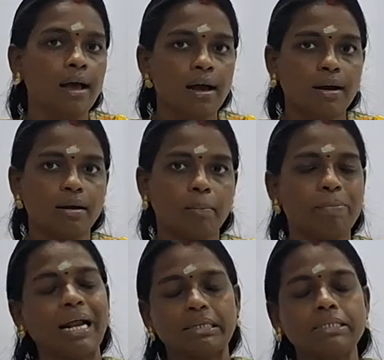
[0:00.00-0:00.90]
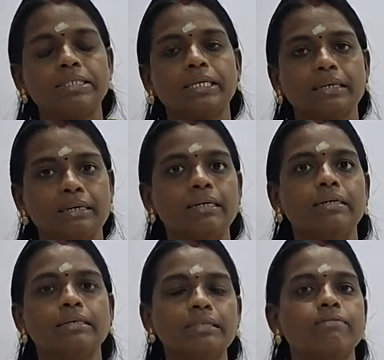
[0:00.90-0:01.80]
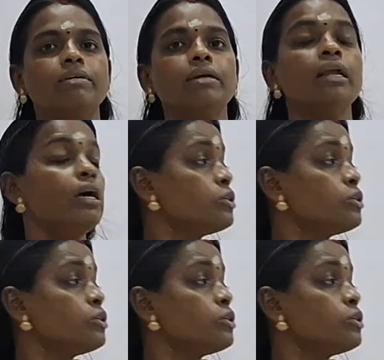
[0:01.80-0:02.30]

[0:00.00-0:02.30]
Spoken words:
practiced in the world.